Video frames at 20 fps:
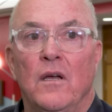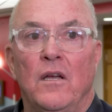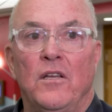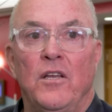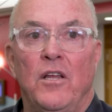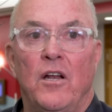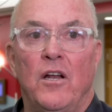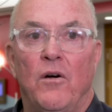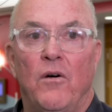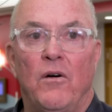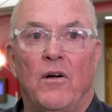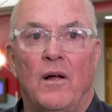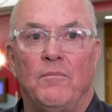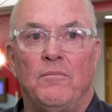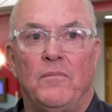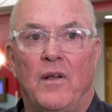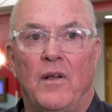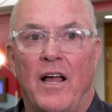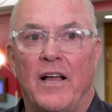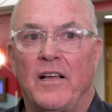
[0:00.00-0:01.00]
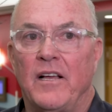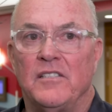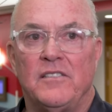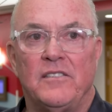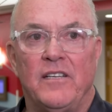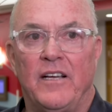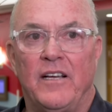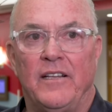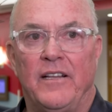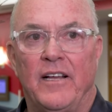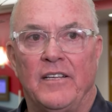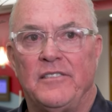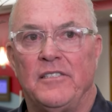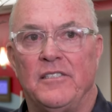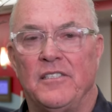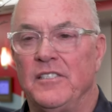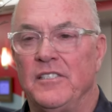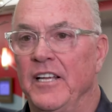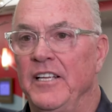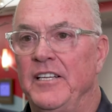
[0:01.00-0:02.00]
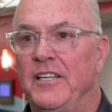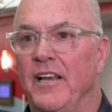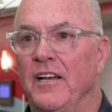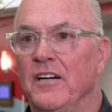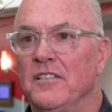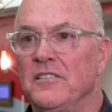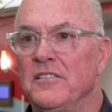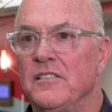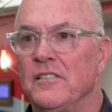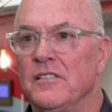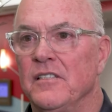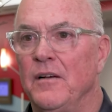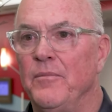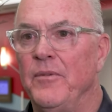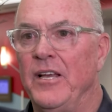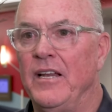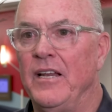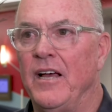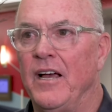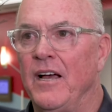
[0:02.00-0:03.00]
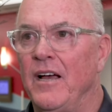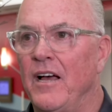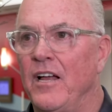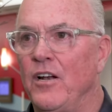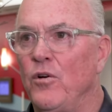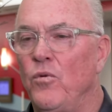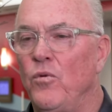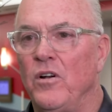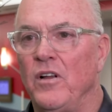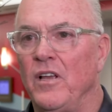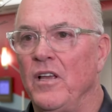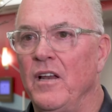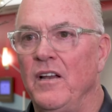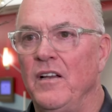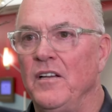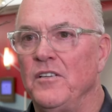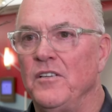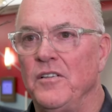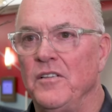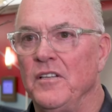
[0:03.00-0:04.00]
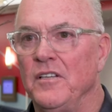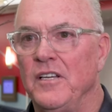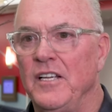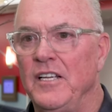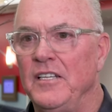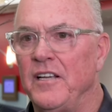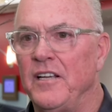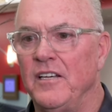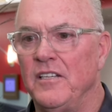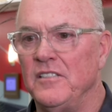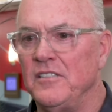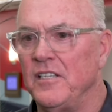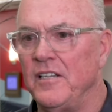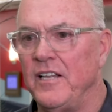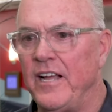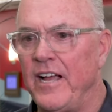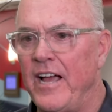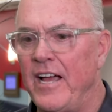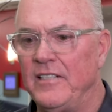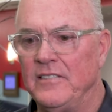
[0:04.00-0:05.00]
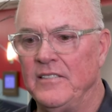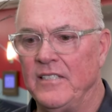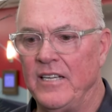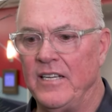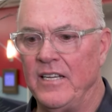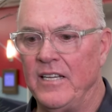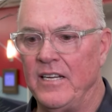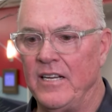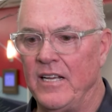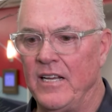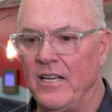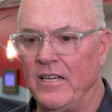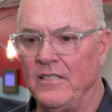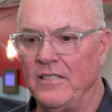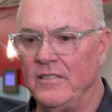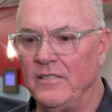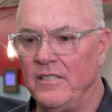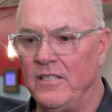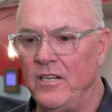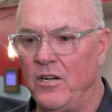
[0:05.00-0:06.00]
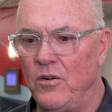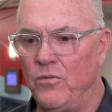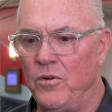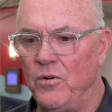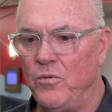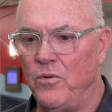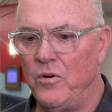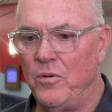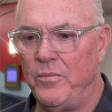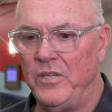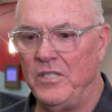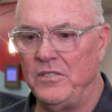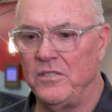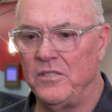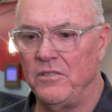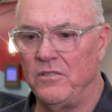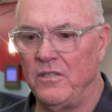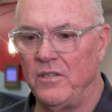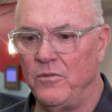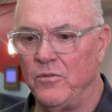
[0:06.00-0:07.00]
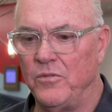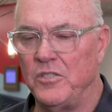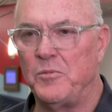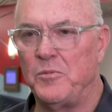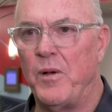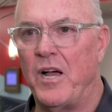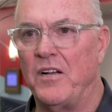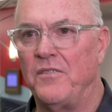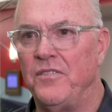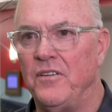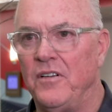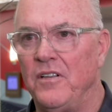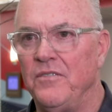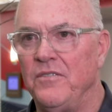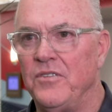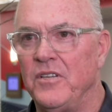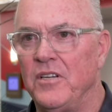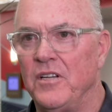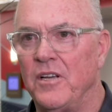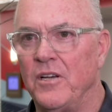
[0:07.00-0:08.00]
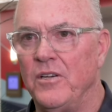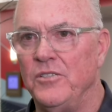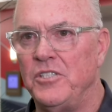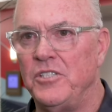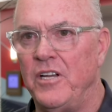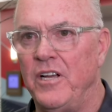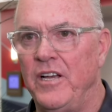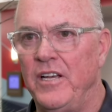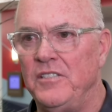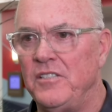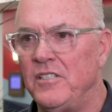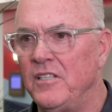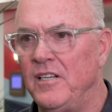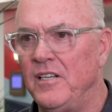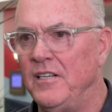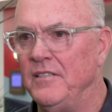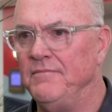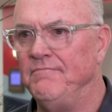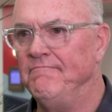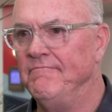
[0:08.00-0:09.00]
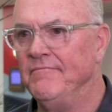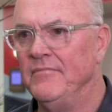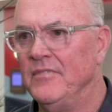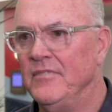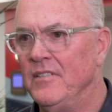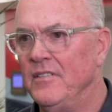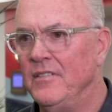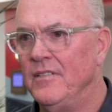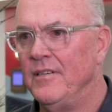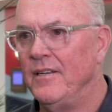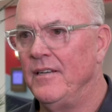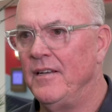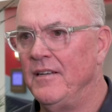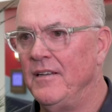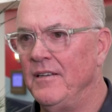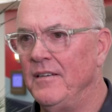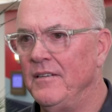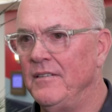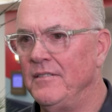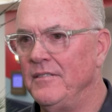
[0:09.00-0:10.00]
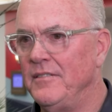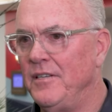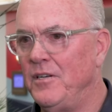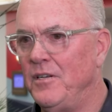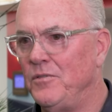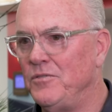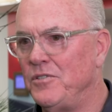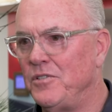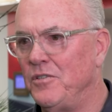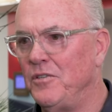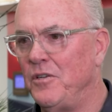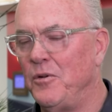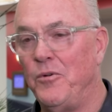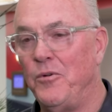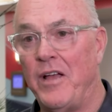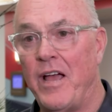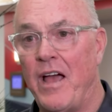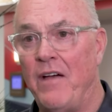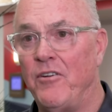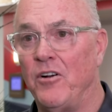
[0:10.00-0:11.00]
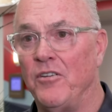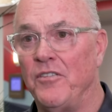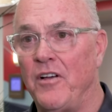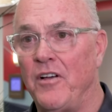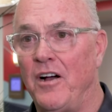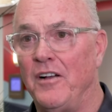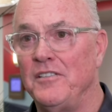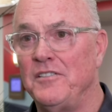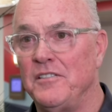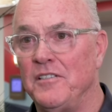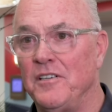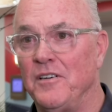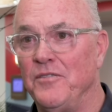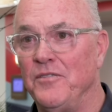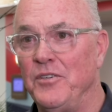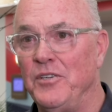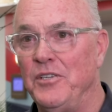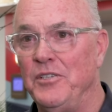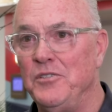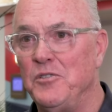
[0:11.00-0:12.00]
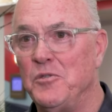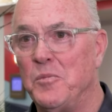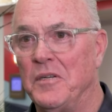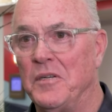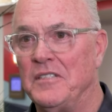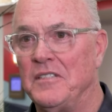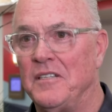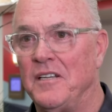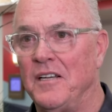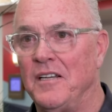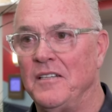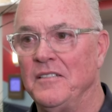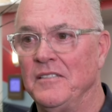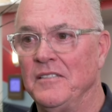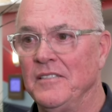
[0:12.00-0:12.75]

You know, uh, like I said, that's just details. I mean, I, I, don't want to get into the details of that, and uh, you know, we want to be certainly respectful of the negotiation and uh, you know, certainly we have our thoughts and our views, but uh,